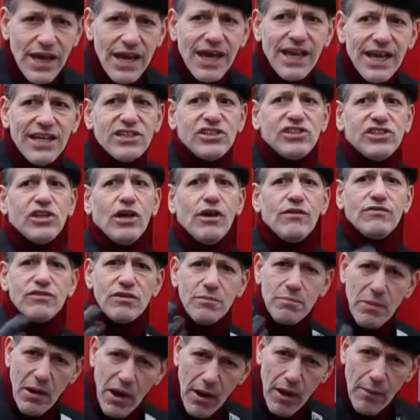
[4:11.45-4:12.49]
it serves a
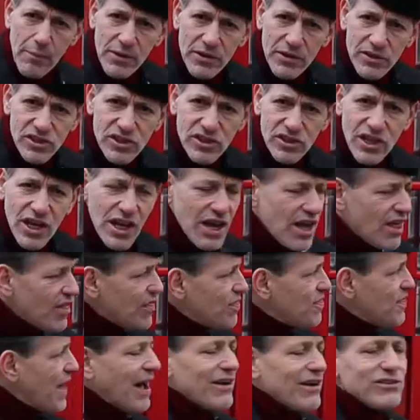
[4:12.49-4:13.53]
purpose.
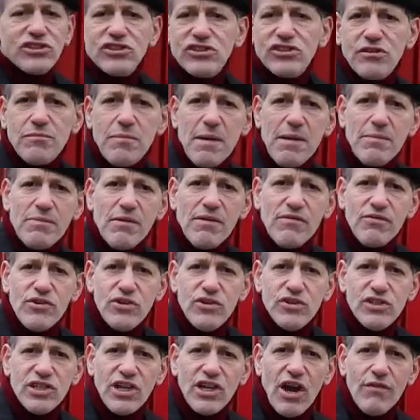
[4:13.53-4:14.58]
Thousands of people have
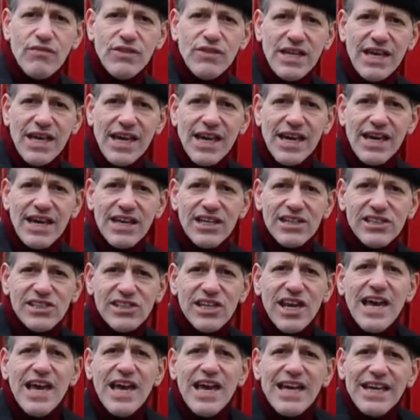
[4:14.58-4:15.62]
used it over the years,
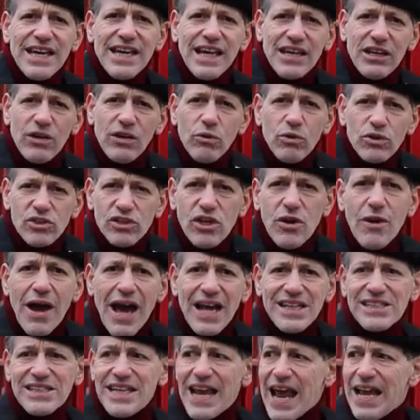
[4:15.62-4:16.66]
yet it also
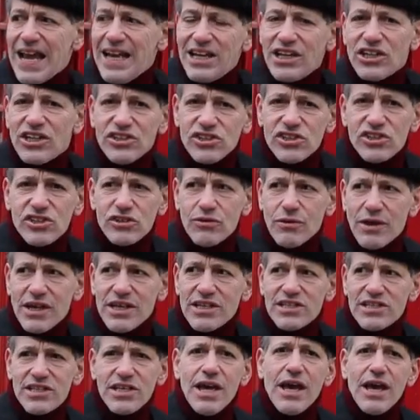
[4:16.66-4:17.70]
has an elegance to it.
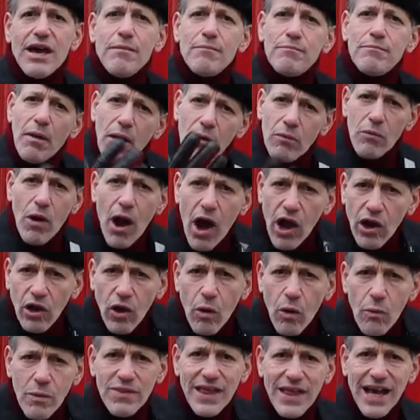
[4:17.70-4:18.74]
But
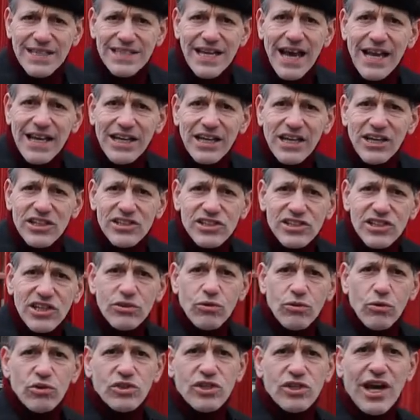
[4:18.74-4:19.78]
along with that elegance, it
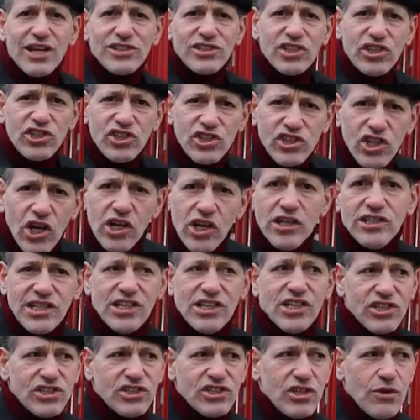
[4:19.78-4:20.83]
also has a
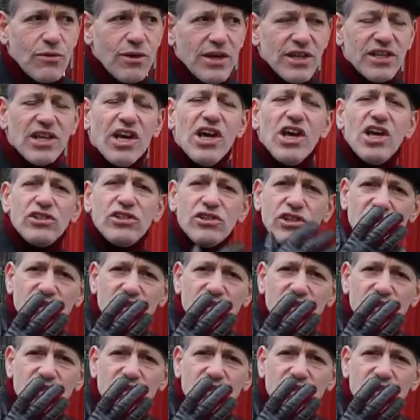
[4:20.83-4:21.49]
sturdiness to it. So it